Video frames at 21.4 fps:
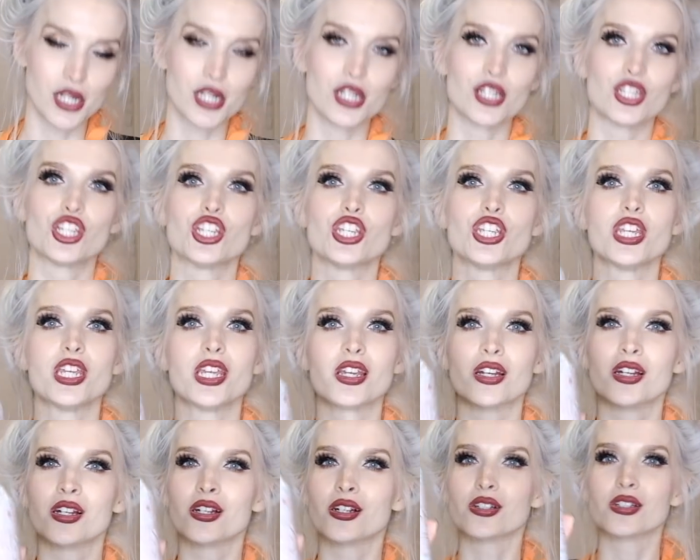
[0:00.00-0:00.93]

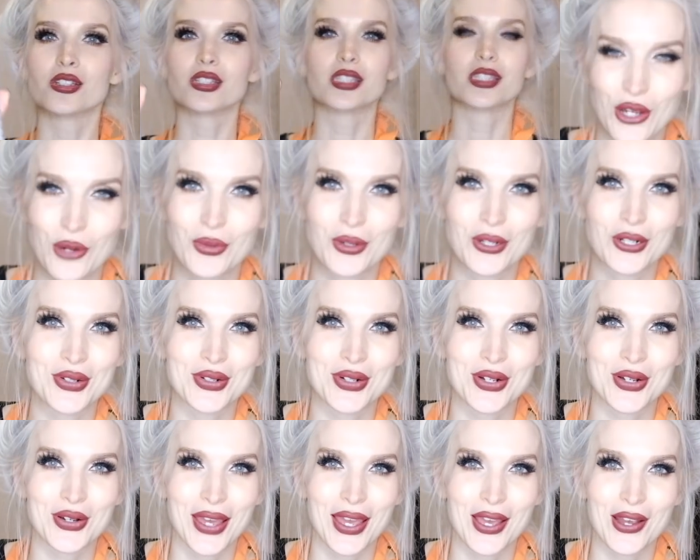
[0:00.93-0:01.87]
Cheers. Hope you're doing
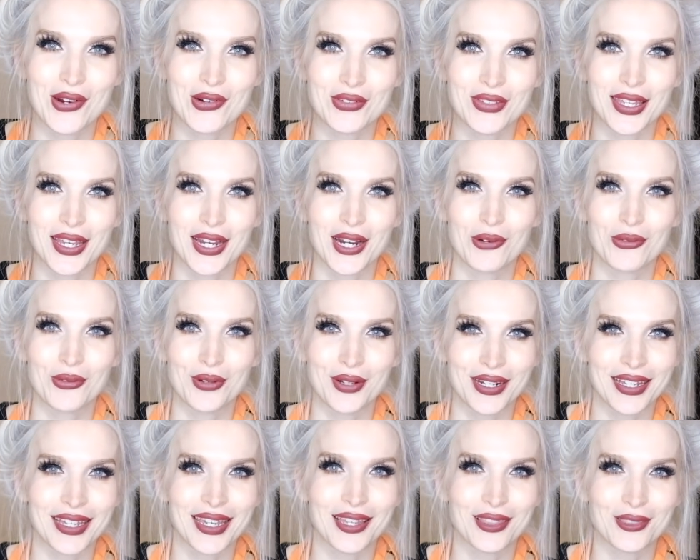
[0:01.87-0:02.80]
okay over there. We're
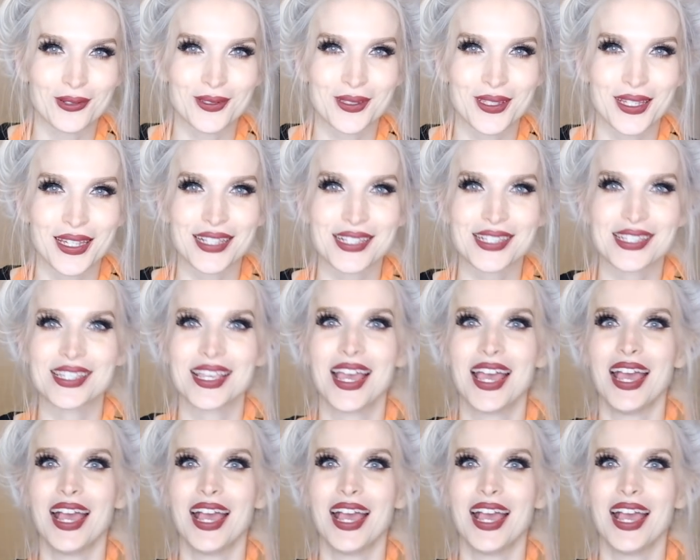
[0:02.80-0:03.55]
gonna get through this.